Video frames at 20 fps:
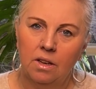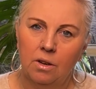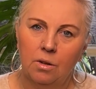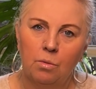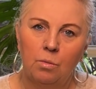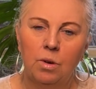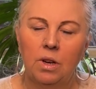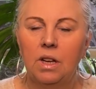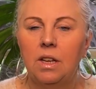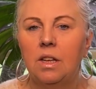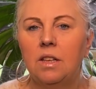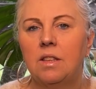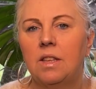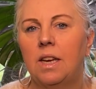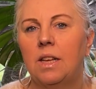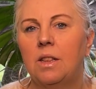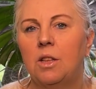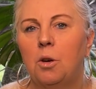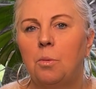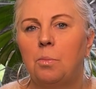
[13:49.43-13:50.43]
Really
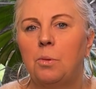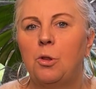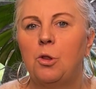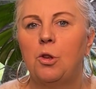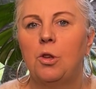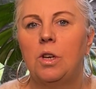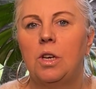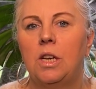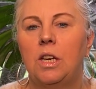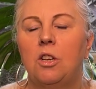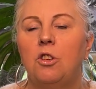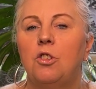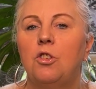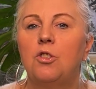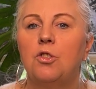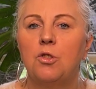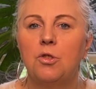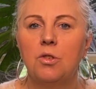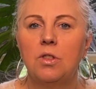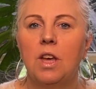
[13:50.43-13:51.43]
take the opportunity to
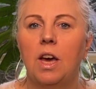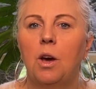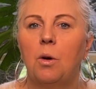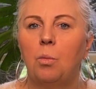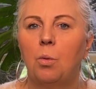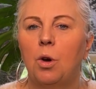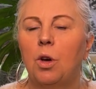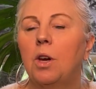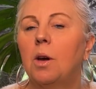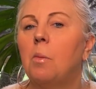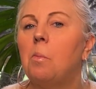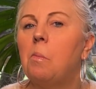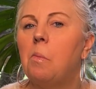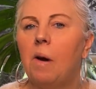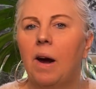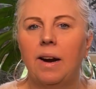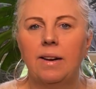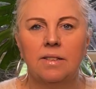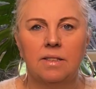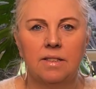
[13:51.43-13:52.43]
do that work and
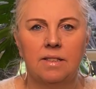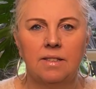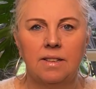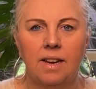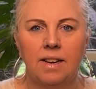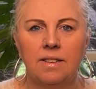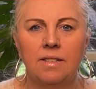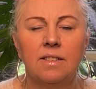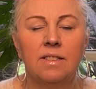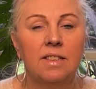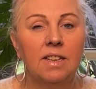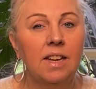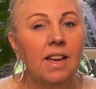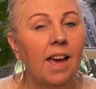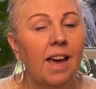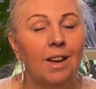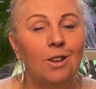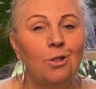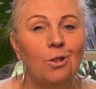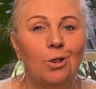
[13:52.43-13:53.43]
practice that and see
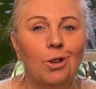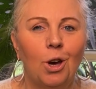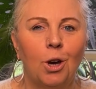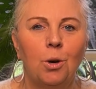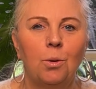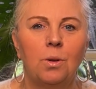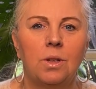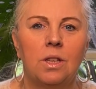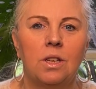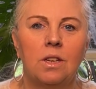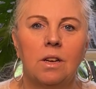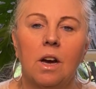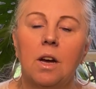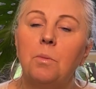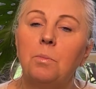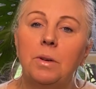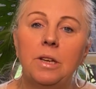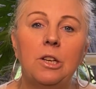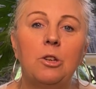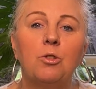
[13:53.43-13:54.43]
how you go with it. I'd
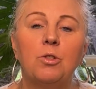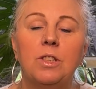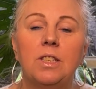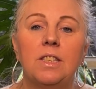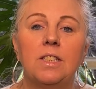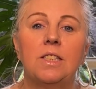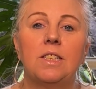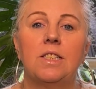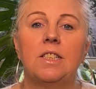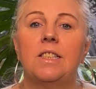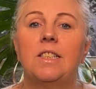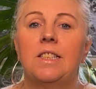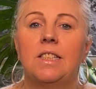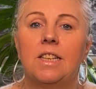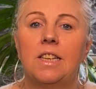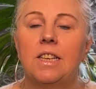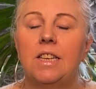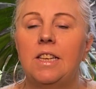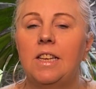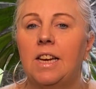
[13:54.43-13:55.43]
be interested to
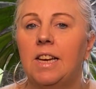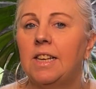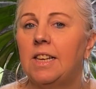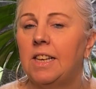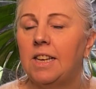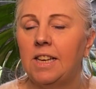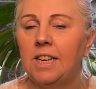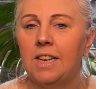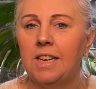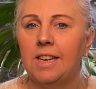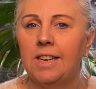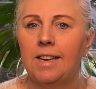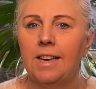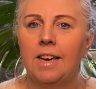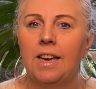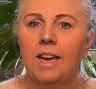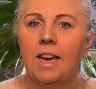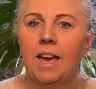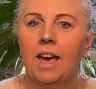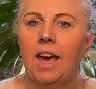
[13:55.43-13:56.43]
see and hear
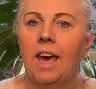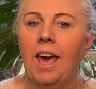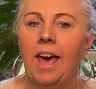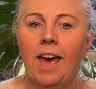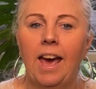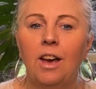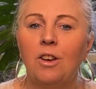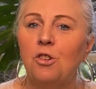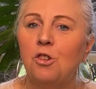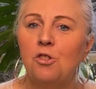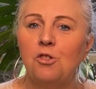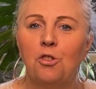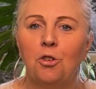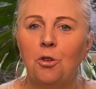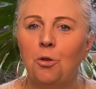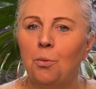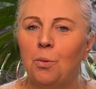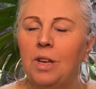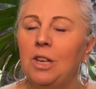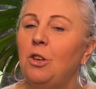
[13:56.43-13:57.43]
how you
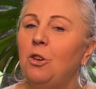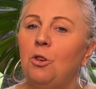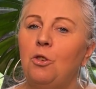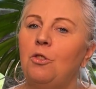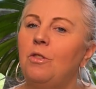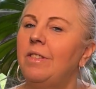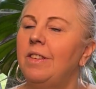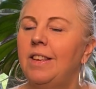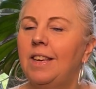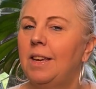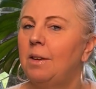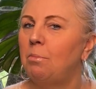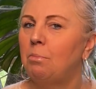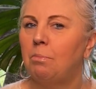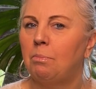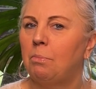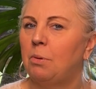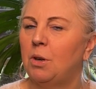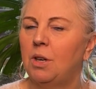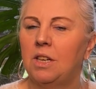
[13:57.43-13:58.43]
do when you
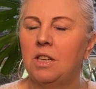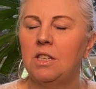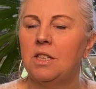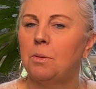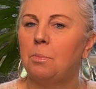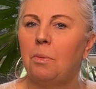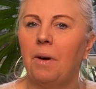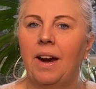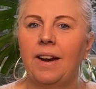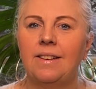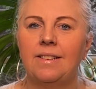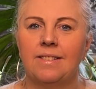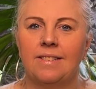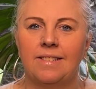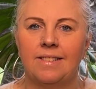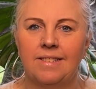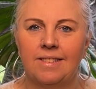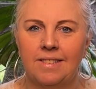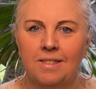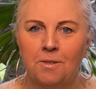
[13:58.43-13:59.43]
put it into
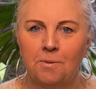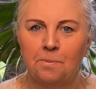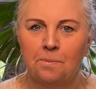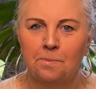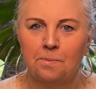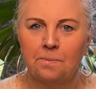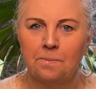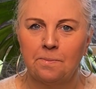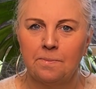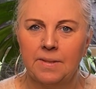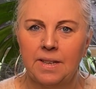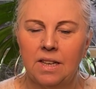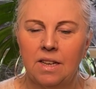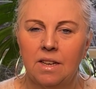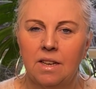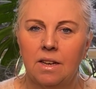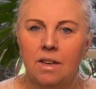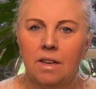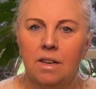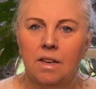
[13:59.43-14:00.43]
practice.
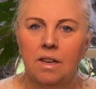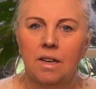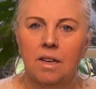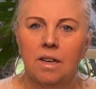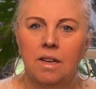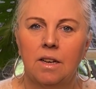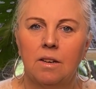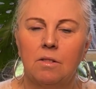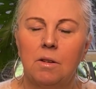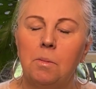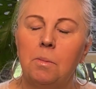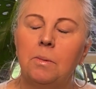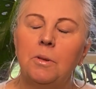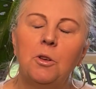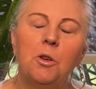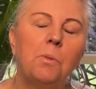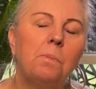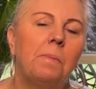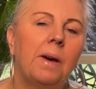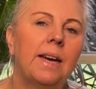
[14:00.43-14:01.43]
Remember,
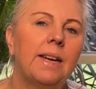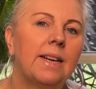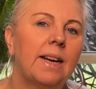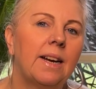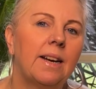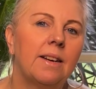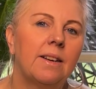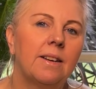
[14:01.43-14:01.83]
you matter.